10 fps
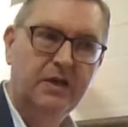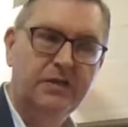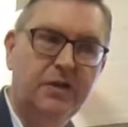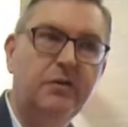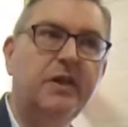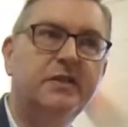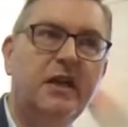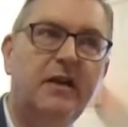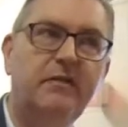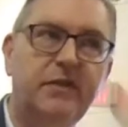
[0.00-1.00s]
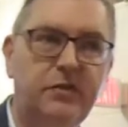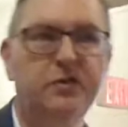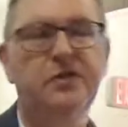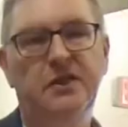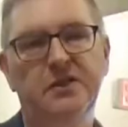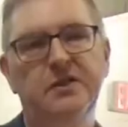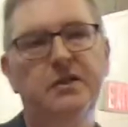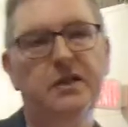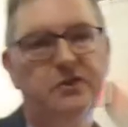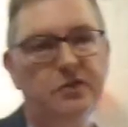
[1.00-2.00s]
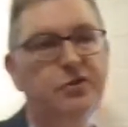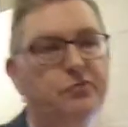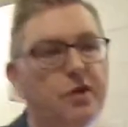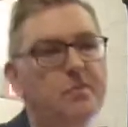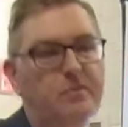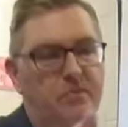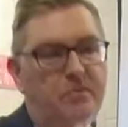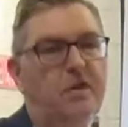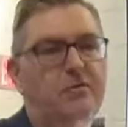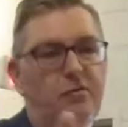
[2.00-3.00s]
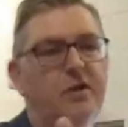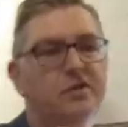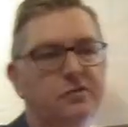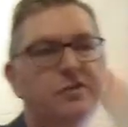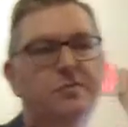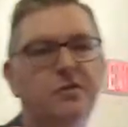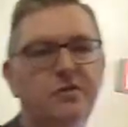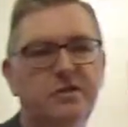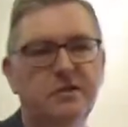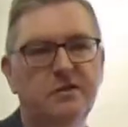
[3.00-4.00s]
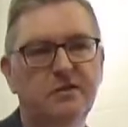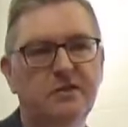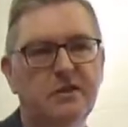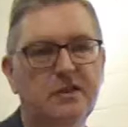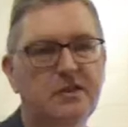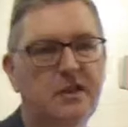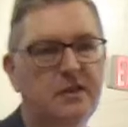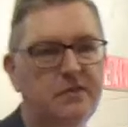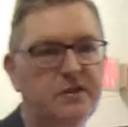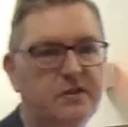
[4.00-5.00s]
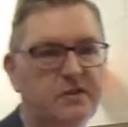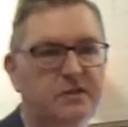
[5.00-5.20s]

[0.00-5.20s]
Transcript: So yes, Helvidius does it. So Jerome writes a response to Helvidius.